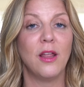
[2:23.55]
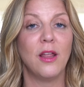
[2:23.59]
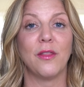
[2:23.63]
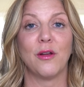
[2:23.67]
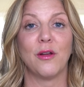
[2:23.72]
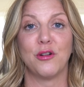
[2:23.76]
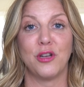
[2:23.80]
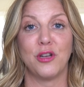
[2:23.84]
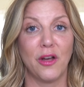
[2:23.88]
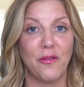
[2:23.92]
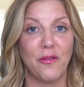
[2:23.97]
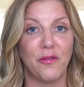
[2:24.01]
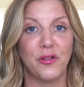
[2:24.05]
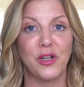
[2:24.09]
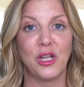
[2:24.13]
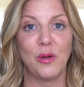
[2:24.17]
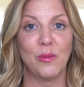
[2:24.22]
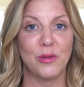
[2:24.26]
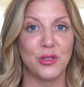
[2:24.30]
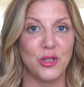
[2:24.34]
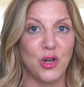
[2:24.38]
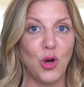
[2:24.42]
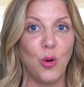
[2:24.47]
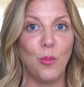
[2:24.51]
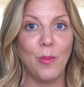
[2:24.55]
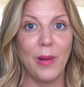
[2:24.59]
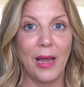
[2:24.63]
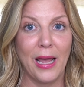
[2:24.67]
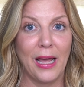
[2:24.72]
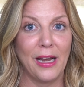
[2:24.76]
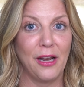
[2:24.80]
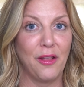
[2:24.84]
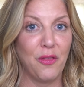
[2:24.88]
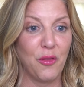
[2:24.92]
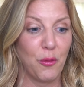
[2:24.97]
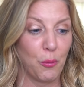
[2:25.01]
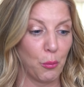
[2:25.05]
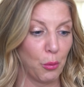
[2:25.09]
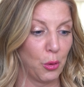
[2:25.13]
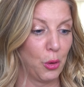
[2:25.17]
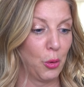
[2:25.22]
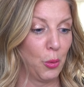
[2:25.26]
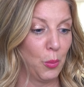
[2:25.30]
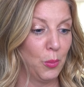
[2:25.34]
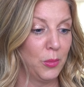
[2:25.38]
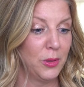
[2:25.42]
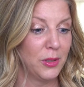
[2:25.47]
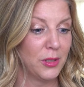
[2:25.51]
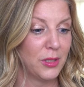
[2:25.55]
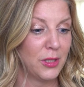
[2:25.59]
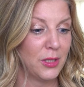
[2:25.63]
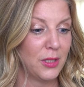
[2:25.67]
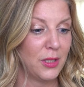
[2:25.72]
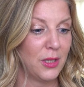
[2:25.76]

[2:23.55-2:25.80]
There definitely was no man in the room.